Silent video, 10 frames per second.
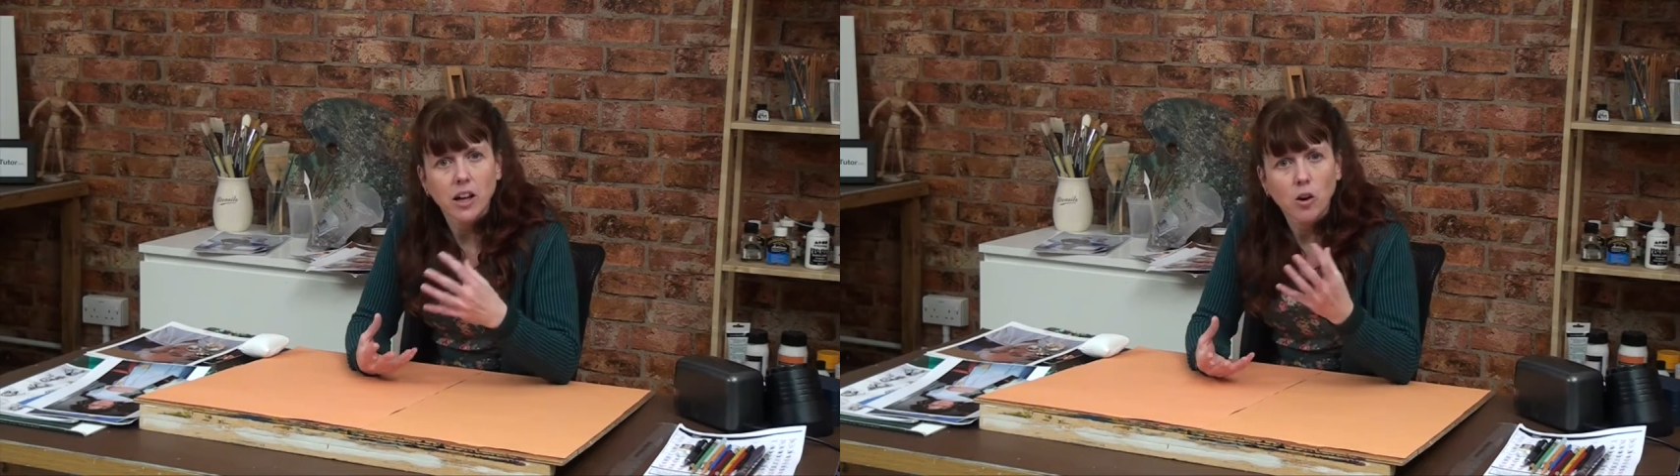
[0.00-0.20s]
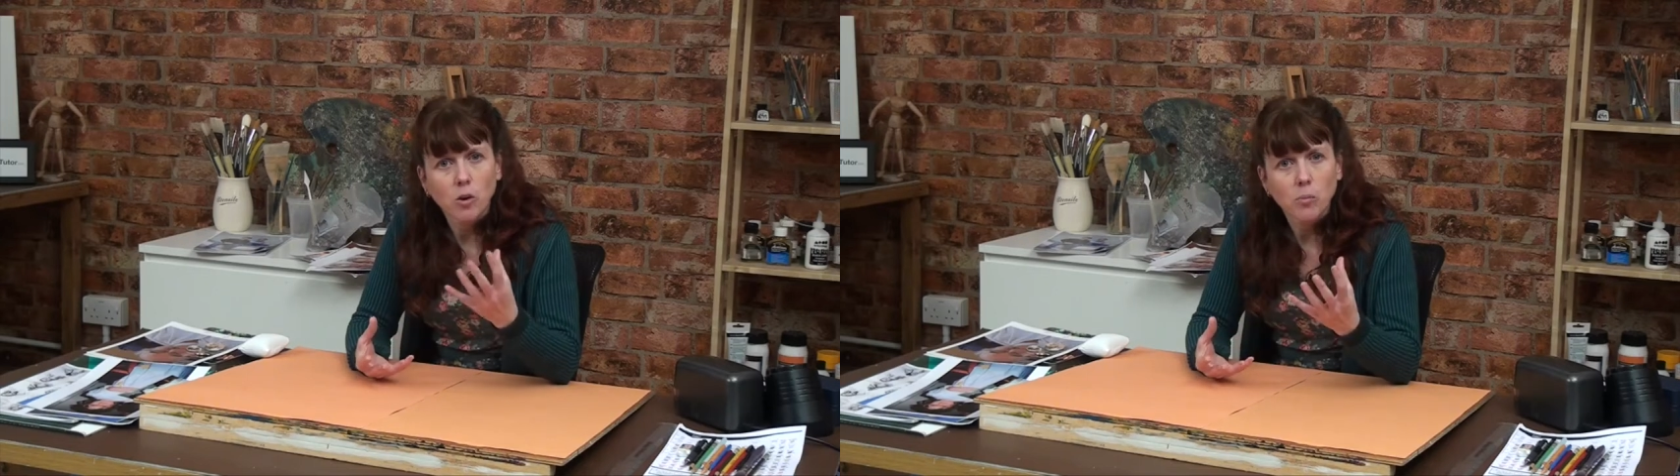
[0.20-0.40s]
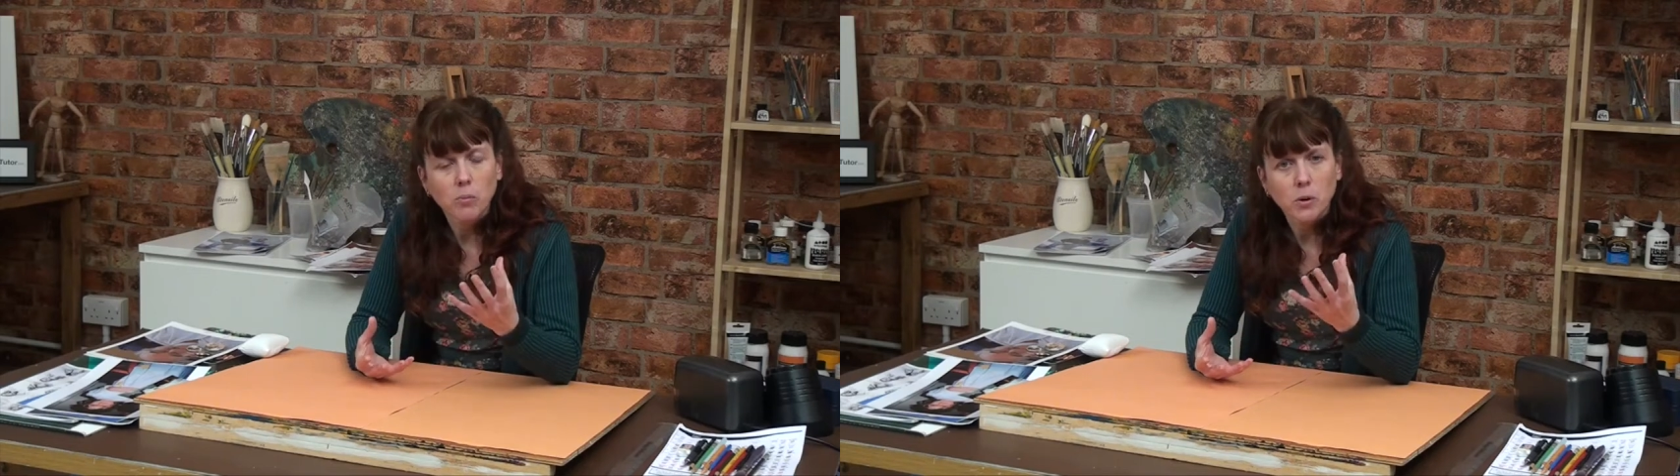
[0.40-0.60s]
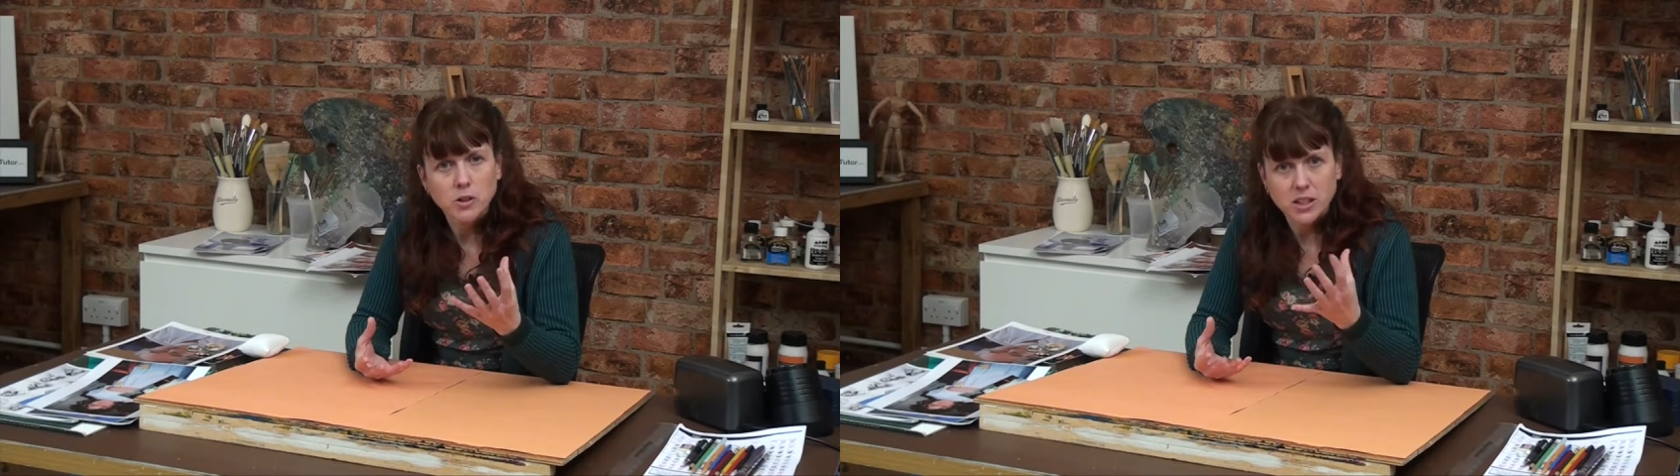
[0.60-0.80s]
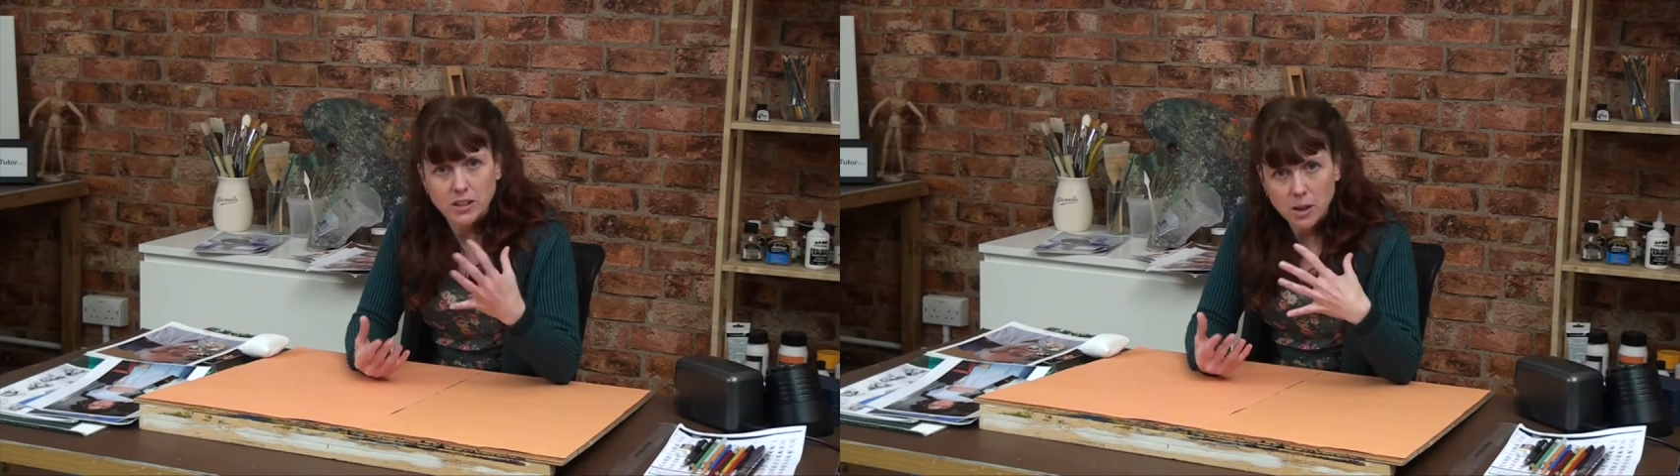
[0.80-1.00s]
whole
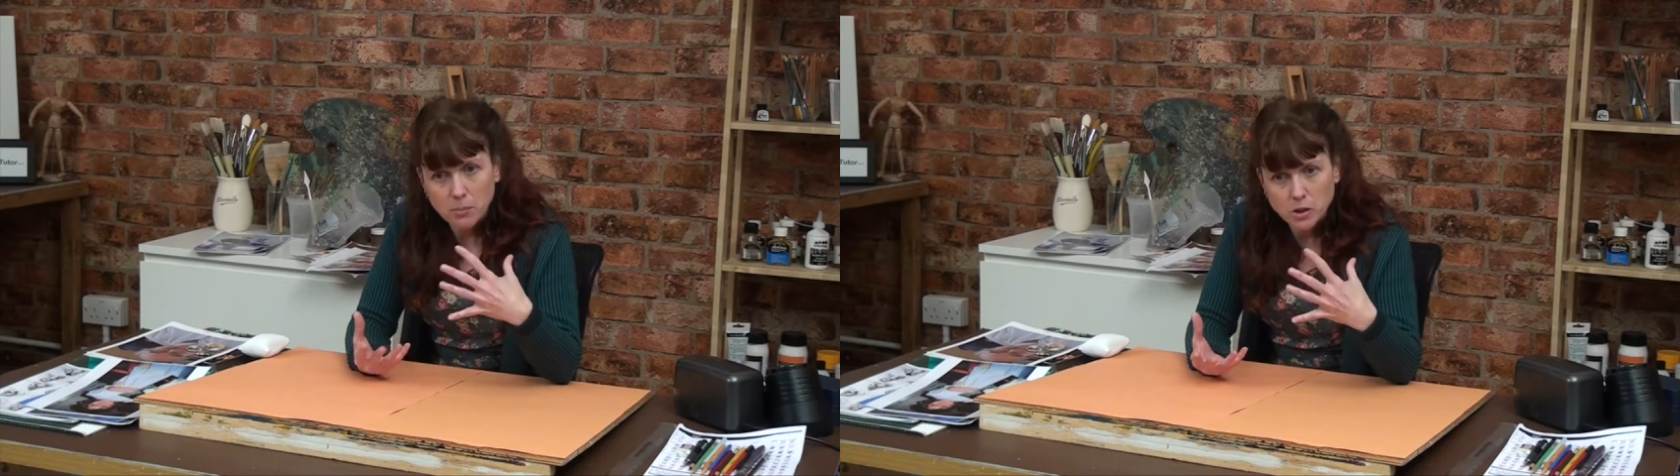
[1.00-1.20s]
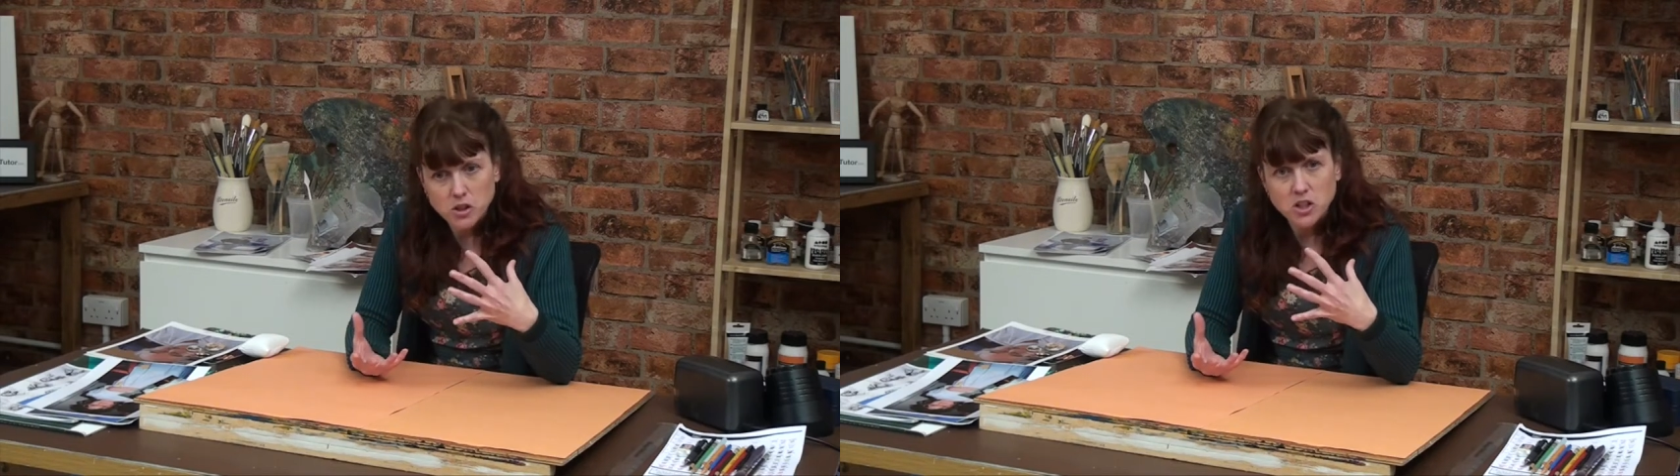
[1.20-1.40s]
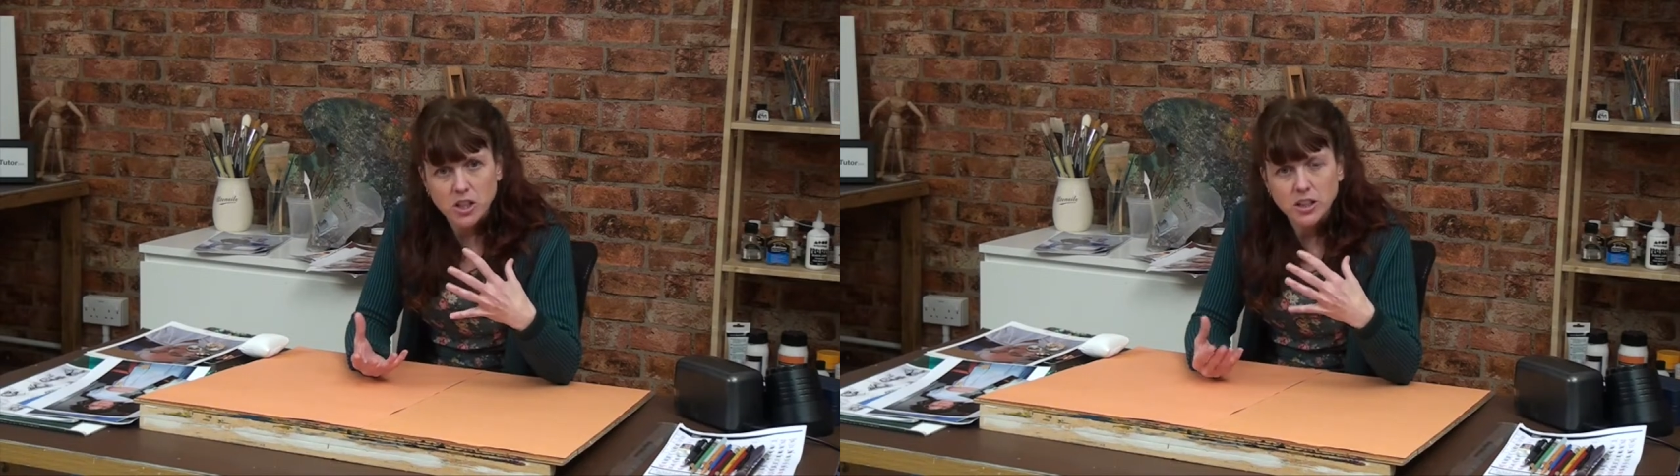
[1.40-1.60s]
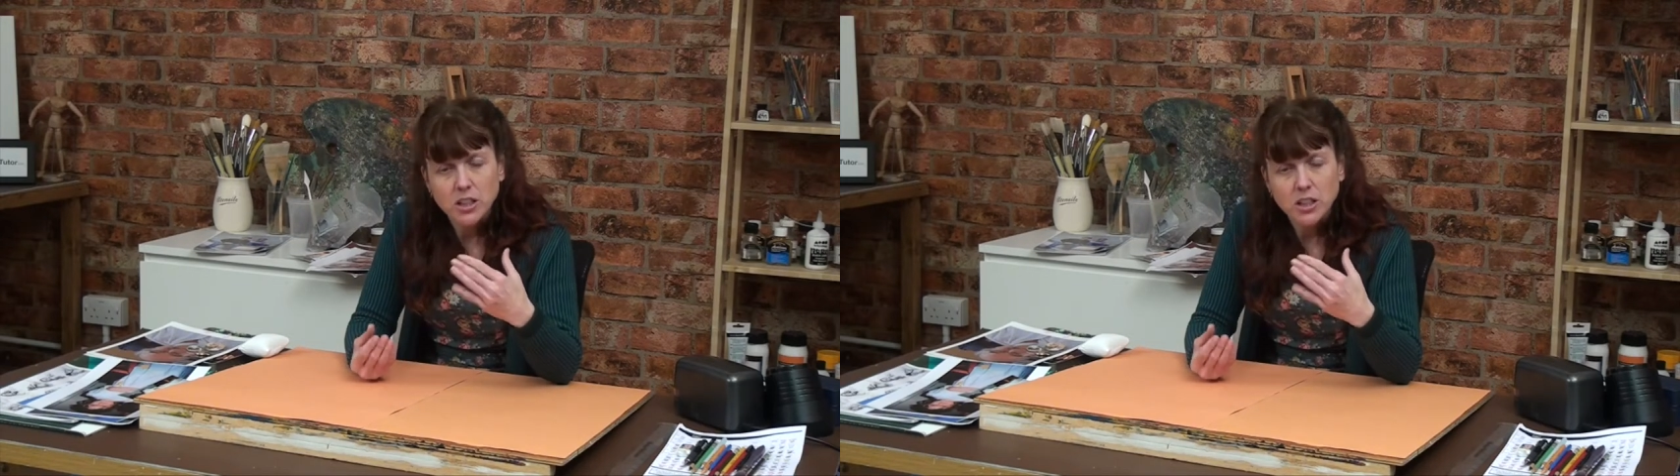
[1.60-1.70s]
body and their posture